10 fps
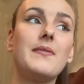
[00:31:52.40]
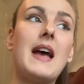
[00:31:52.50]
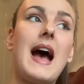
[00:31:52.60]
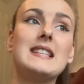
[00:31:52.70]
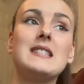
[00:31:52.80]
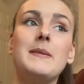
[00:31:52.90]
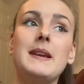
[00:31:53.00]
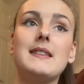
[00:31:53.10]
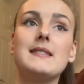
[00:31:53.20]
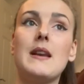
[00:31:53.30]
there has to be
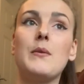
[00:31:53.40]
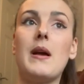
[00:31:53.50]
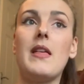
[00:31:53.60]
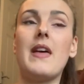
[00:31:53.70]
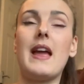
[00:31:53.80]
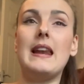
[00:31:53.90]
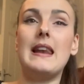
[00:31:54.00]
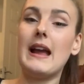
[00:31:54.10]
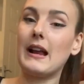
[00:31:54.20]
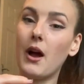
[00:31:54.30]
extent where they
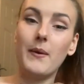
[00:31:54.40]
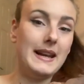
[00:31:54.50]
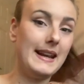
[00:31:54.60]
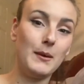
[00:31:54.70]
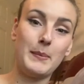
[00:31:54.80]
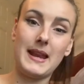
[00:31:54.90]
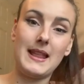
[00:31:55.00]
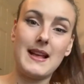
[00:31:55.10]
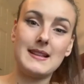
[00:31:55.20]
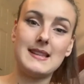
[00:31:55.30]
let go a little bit in
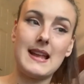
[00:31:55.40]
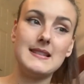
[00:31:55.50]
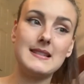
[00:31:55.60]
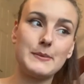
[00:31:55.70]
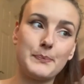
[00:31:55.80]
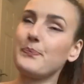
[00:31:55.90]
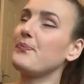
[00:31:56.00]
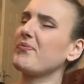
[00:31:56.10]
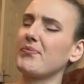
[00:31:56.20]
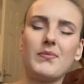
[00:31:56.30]
that sense.
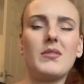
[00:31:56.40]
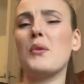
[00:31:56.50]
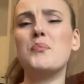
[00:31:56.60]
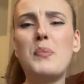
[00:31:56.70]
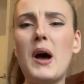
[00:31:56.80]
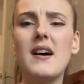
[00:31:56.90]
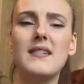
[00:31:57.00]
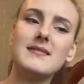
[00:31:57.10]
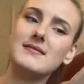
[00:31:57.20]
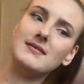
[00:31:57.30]
But,
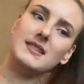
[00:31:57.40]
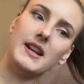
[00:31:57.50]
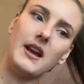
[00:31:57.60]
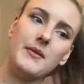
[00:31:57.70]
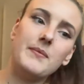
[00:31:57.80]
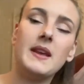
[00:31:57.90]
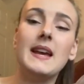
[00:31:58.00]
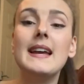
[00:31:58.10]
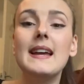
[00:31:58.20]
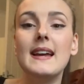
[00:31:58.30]
you know,
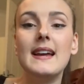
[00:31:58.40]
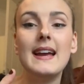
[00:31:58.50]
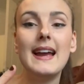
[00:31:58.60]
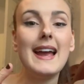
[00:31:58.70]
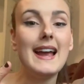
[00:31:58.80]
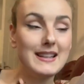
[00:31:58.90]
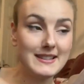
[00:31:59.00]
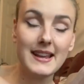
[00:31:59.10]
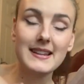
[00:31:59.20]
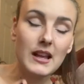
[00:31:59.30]
it's
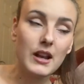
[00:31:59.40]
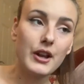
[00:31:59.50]
it's a